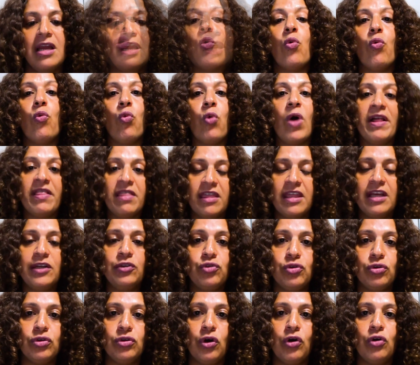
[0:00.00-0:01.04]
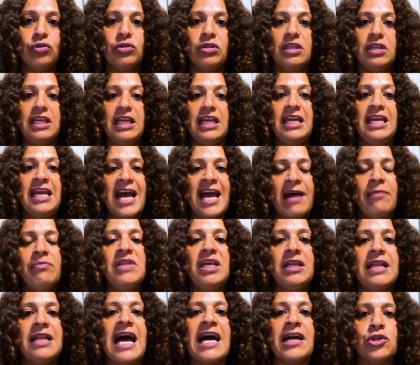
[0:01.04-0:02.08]
One thing to note, EM
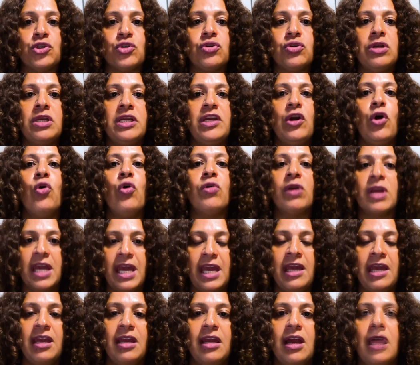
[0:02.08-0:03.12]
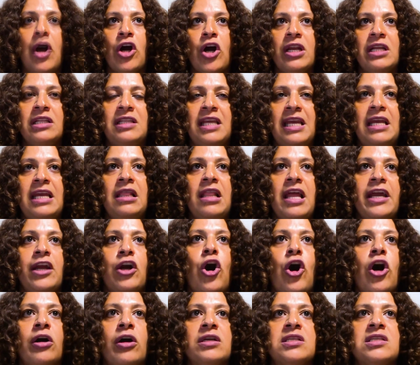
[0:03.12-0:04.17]
did actually okay on a day like
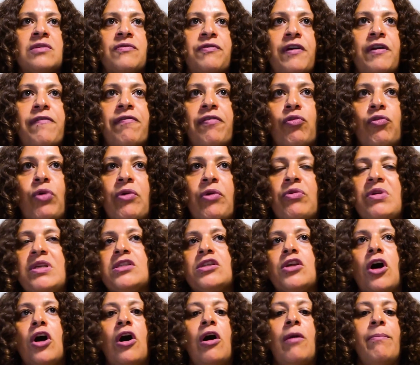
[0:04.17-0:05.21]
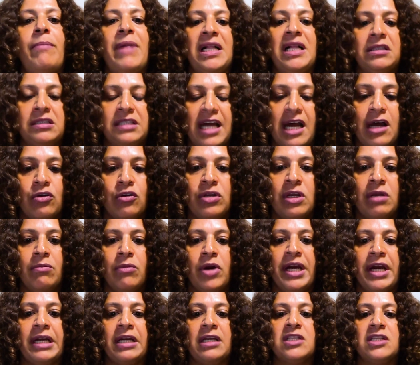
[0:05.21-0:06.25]
August 5th, where we saw a meltdown in
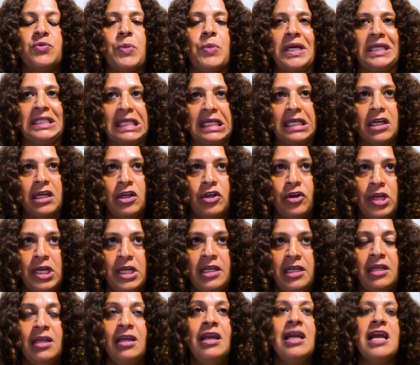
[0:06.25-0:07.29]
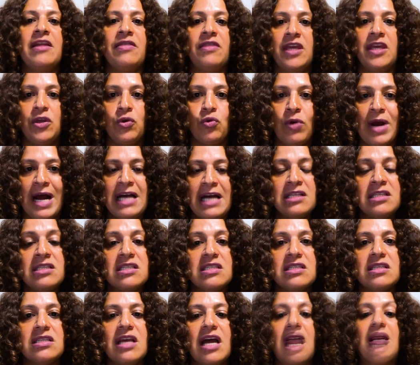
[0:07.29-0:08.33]
markets, particularly in the
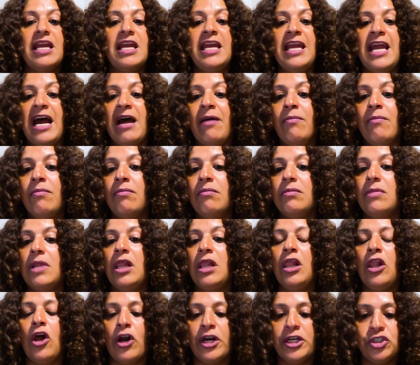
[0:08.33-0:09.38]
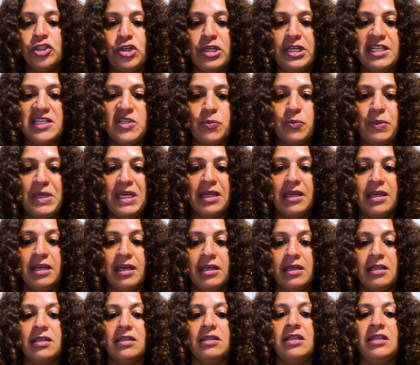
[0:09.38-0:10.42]
US. EM, largely
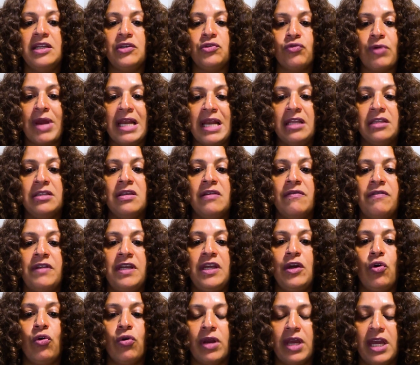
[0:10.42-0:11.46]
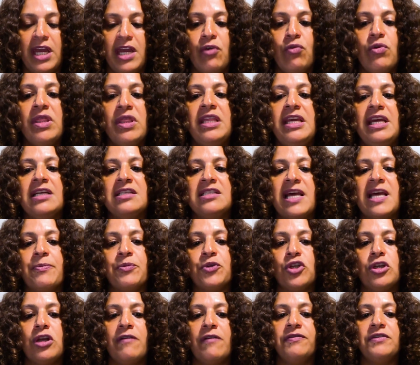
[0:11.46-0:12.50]
speaking, did relatively okay, with the
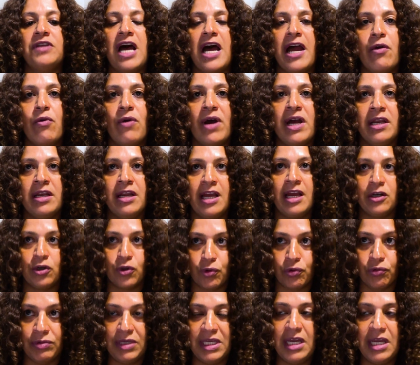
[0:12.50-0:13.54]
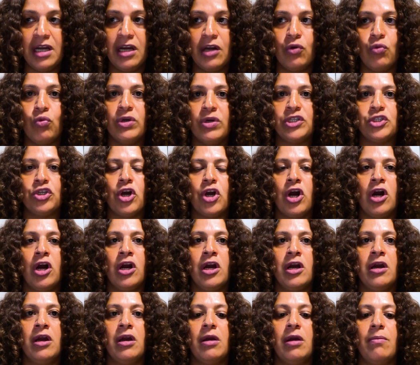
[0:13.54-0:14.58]
exception of Taiwan and Korea, which
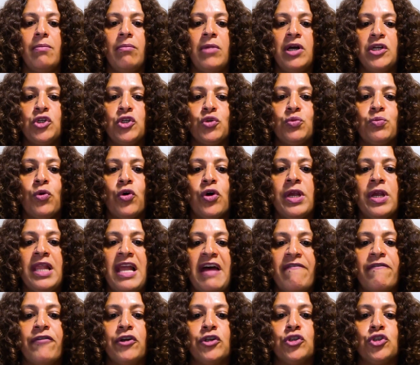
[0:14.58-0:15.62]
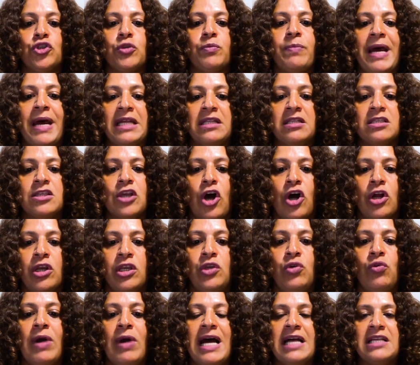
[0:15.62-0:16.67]
are much more leveraged bets on
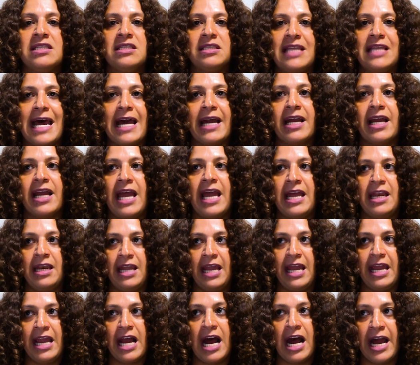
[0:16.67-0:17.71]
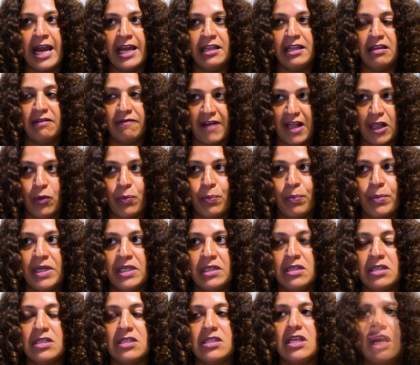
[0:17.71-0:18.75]
US tech and AI
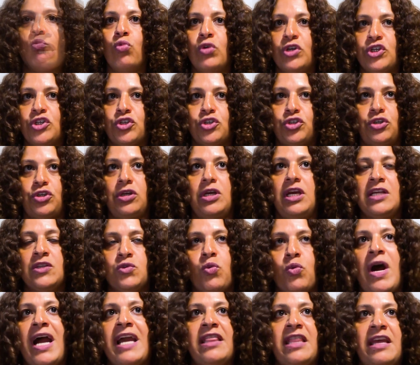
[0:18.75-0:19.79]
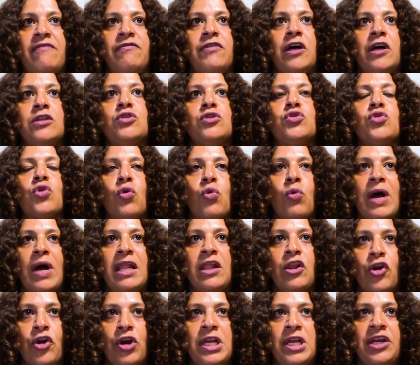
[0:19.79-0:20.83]
developments, which is why they've done so well
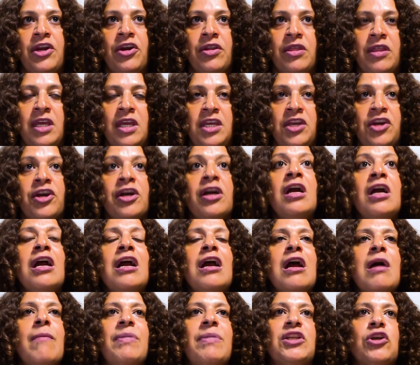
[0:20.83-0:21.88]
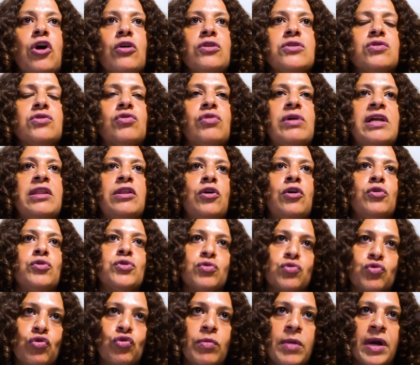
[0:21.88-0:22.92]
earlier in the year. But also in those
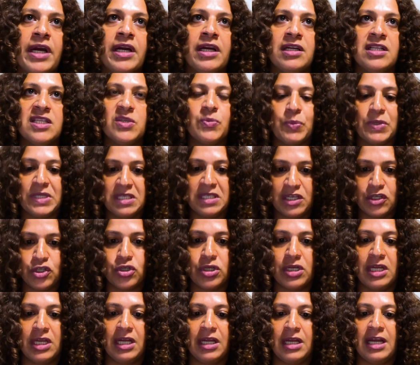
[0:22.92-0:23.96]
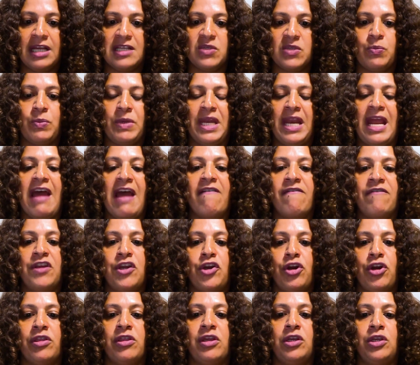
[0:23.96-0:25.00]
two markets, positioning has been
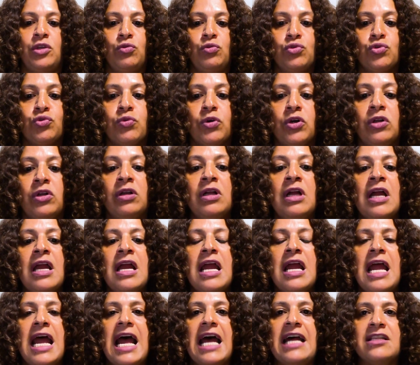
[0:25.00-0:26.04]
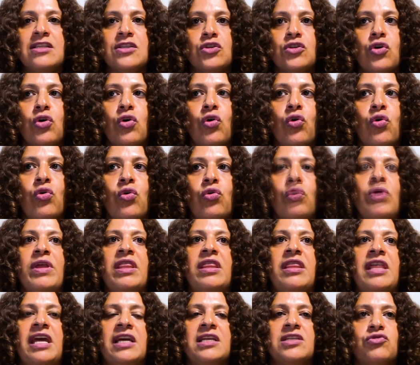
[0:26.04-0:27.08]
heavier than usual. And so with
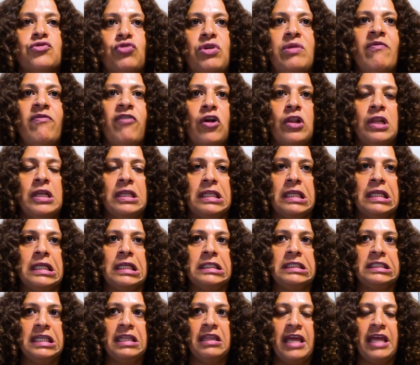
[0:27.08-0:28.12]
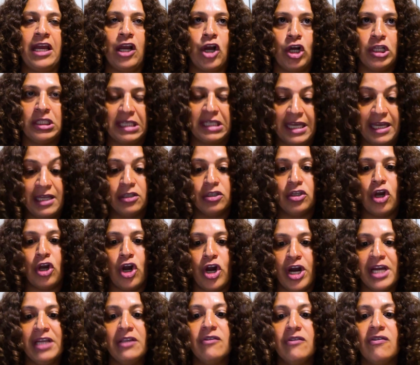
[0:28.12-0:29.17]
the extreme volatility, they got hit
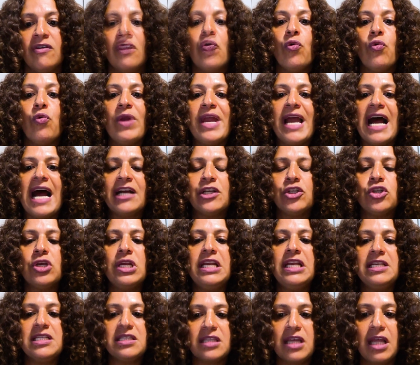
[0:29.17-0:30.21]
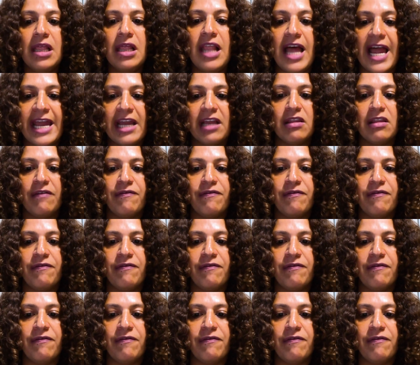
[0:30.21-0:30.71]
hard. We actually still like the